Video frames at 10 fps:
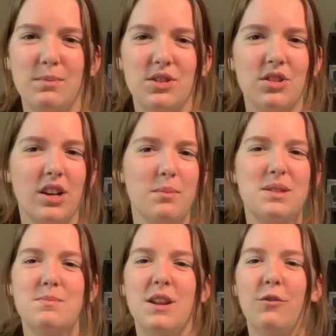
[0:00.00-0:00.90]
Just look up
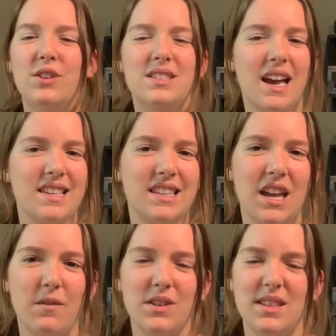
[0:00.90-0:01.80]
some different size
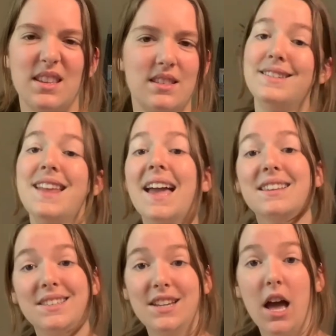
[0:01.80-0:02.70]
canvases.
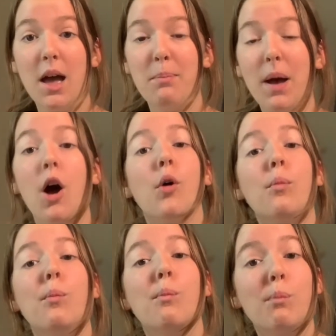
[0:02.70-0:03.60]
Next up,
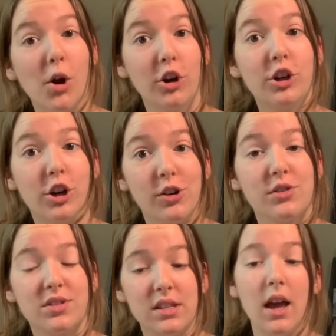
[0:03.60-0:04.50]

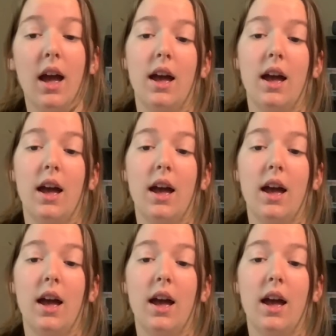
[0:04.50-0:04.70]
markers.